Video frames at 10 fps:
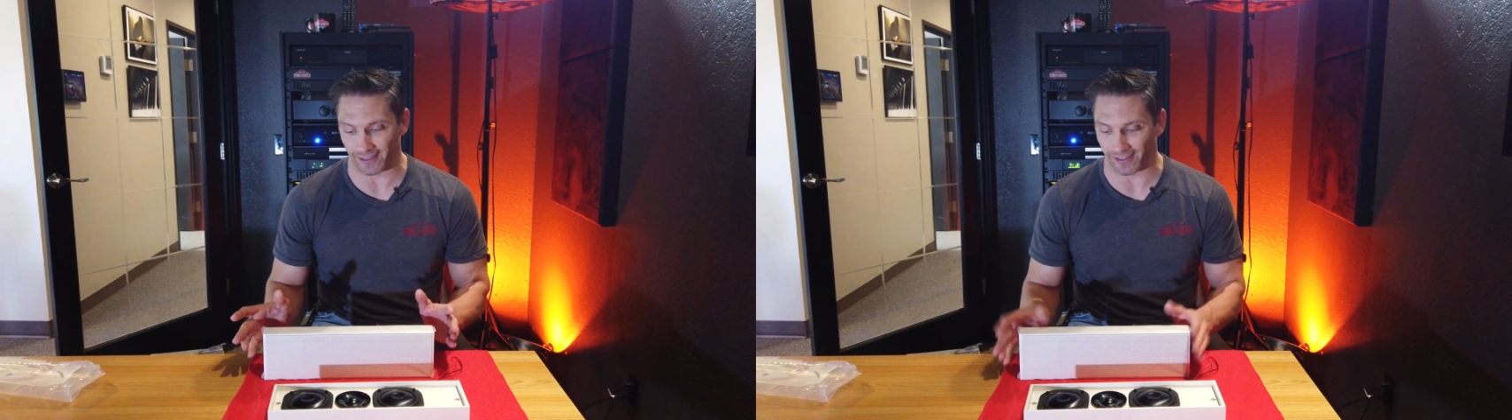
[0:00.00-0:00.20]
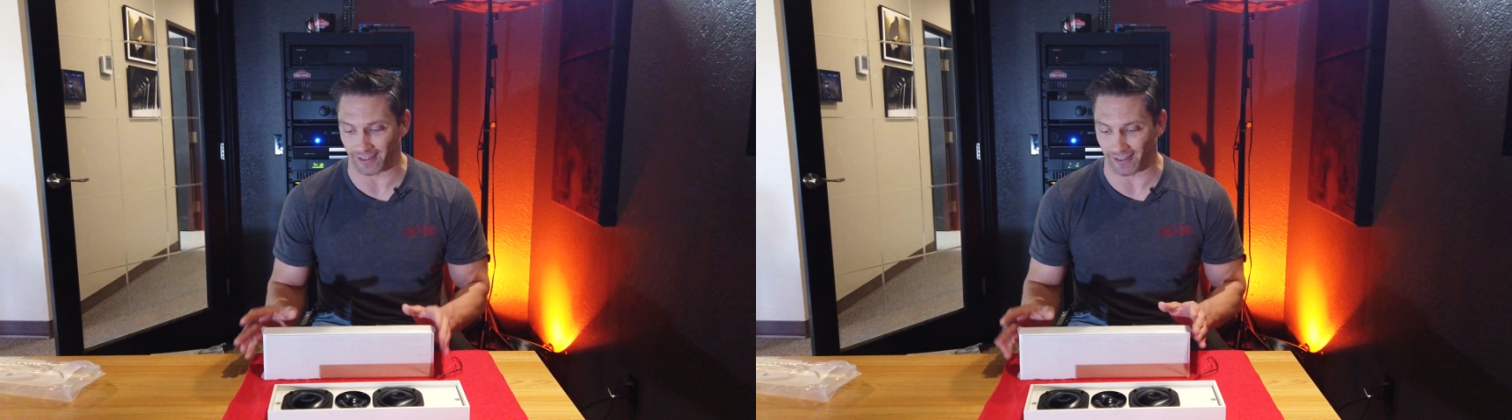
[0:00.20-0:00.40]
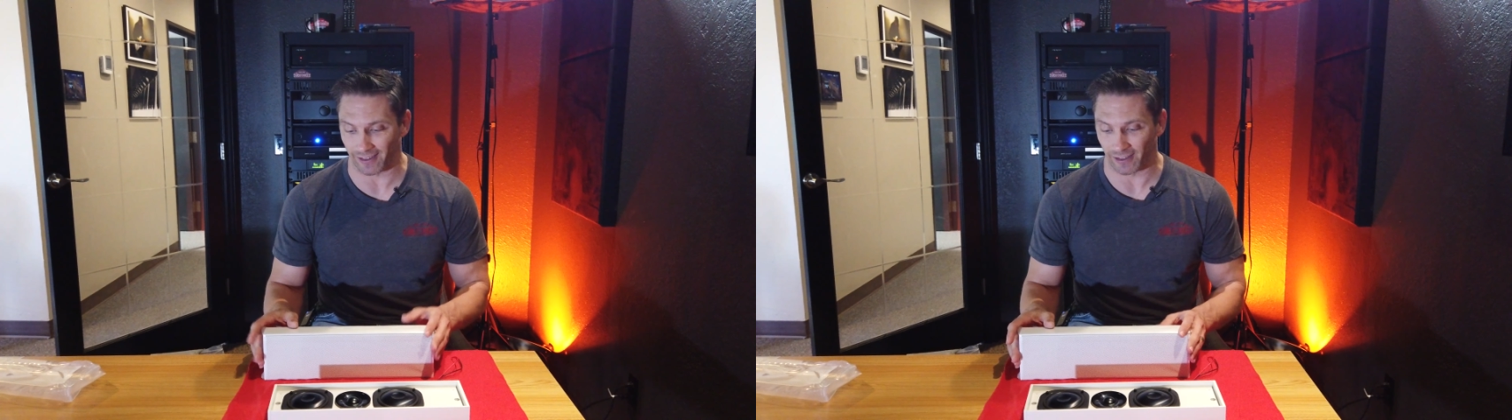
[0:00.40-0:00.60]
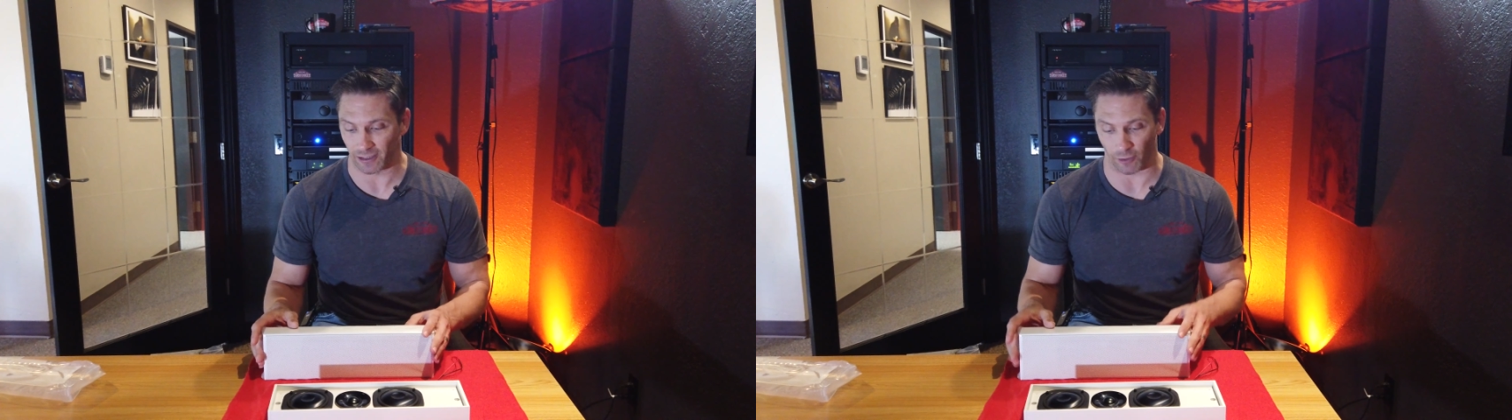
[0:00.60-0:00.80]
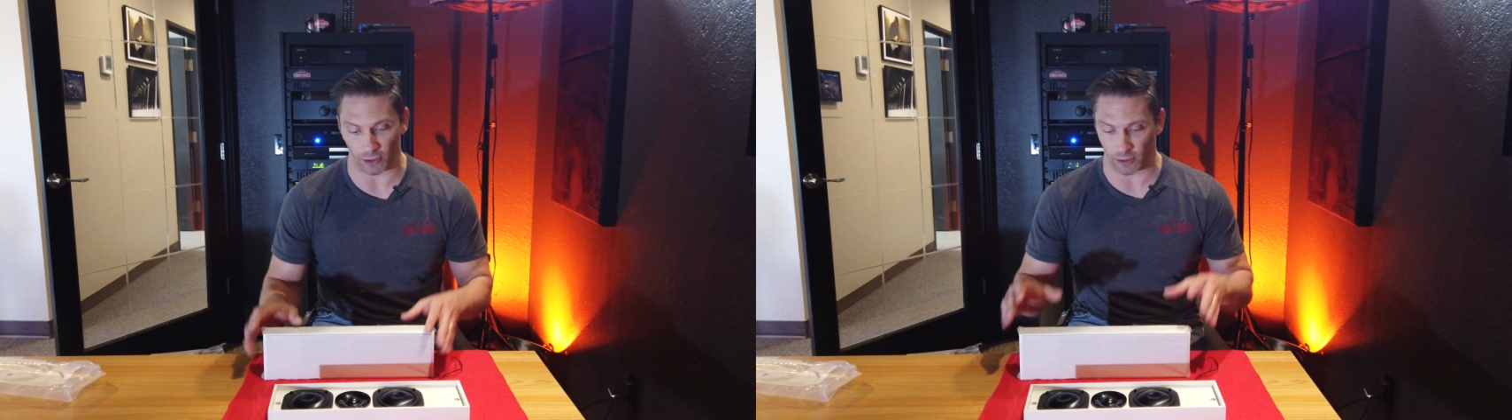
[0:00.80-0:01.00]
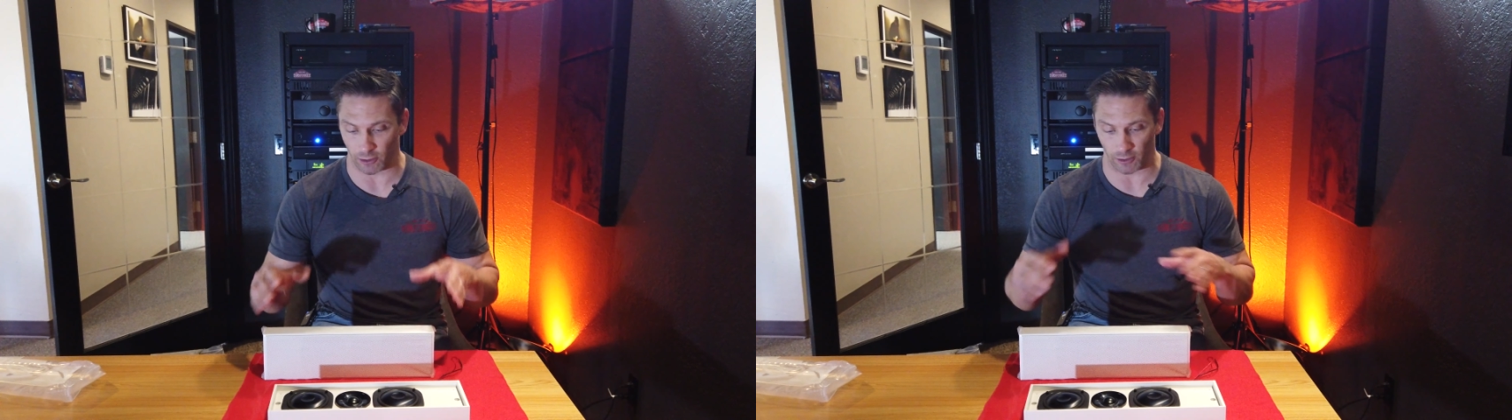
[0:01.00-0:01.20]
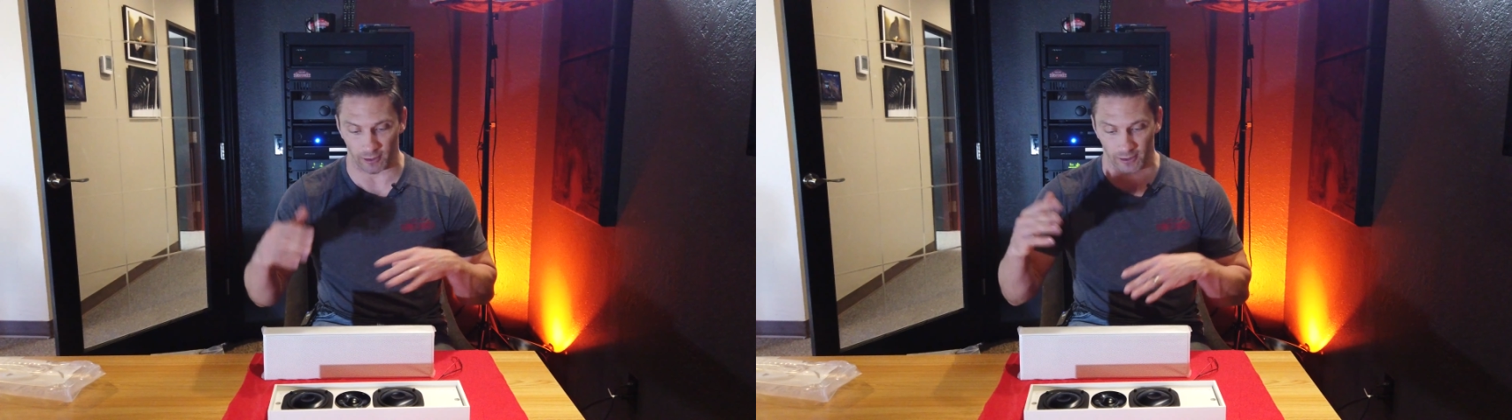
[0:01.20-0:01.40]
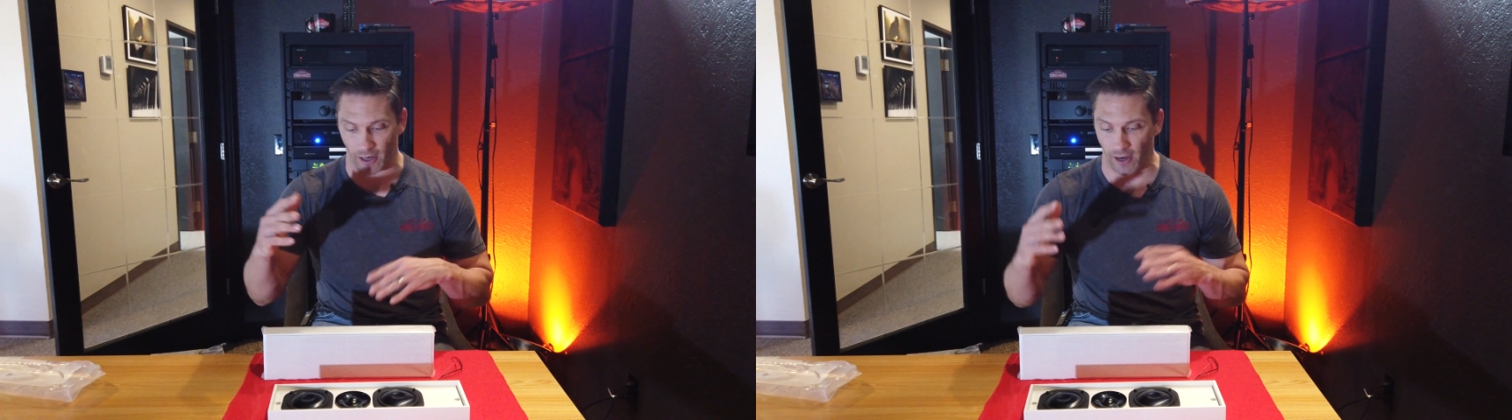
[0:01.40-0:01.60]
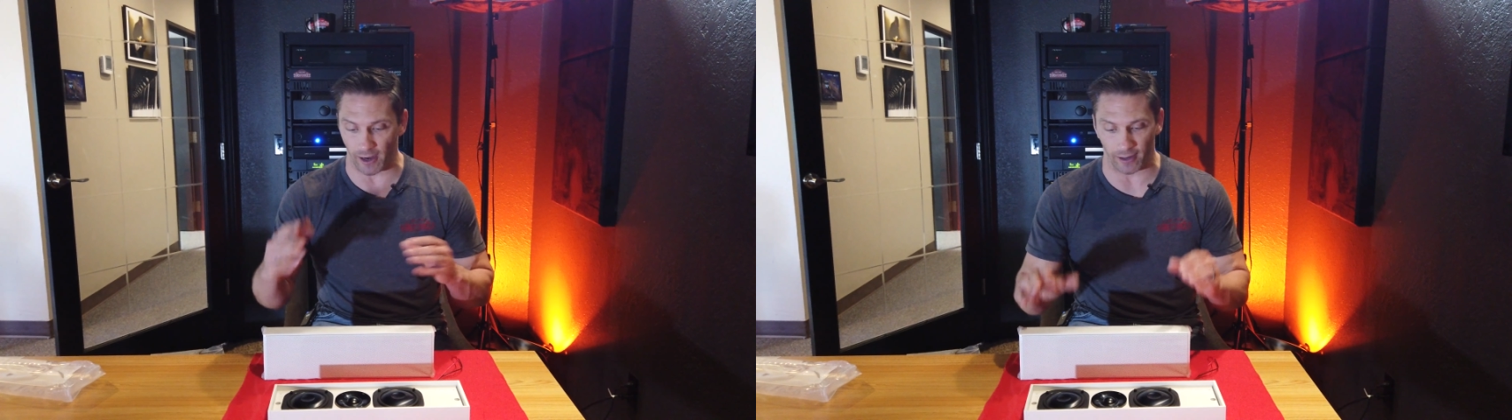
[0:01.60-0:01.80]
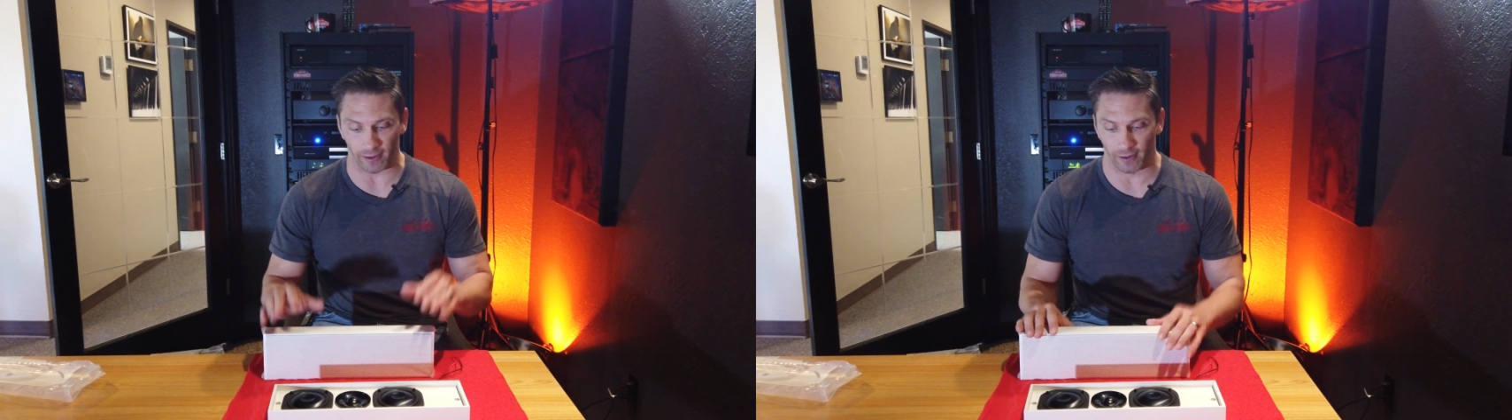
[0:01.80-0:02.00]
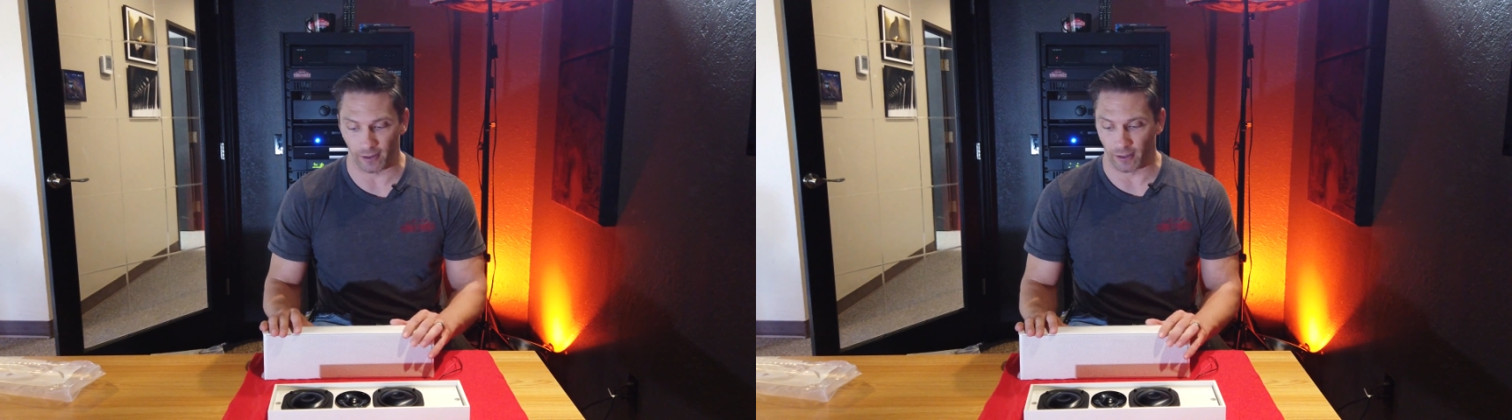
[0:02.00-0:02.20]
and as far as design,